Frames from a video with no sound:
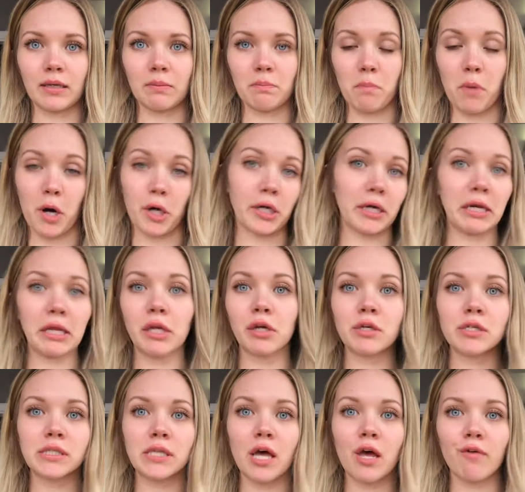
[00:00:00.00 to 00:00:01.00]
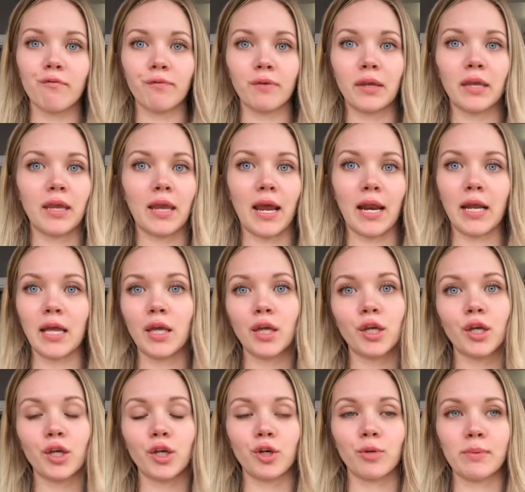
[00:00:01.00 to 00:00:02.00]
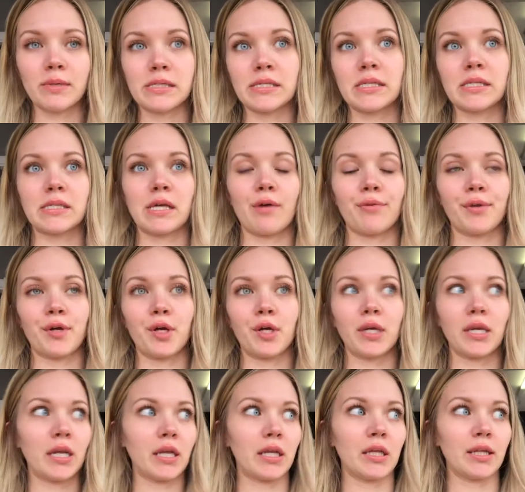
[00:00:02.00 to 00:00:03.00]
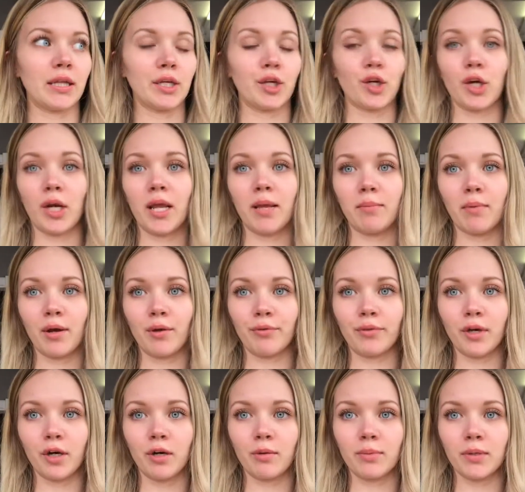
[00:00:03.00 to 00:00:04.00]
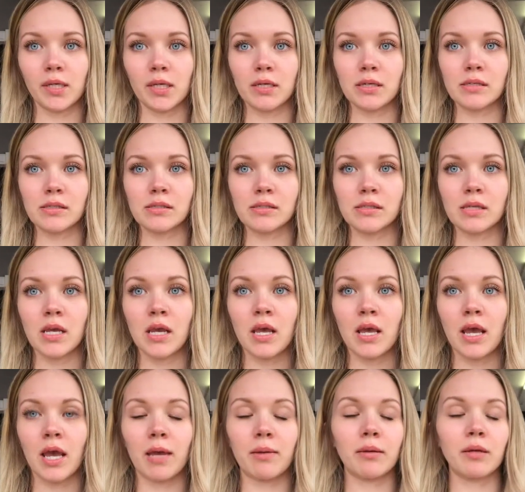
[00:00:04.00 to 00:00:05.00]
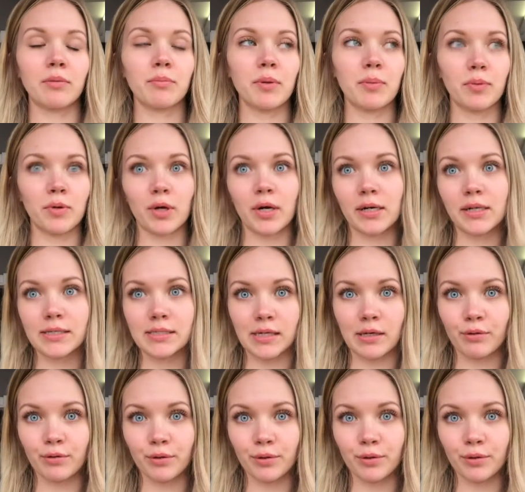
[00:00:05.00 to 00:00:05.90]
marketing yourself and getting your business out there and getting like your name out there because I mean people are going to tell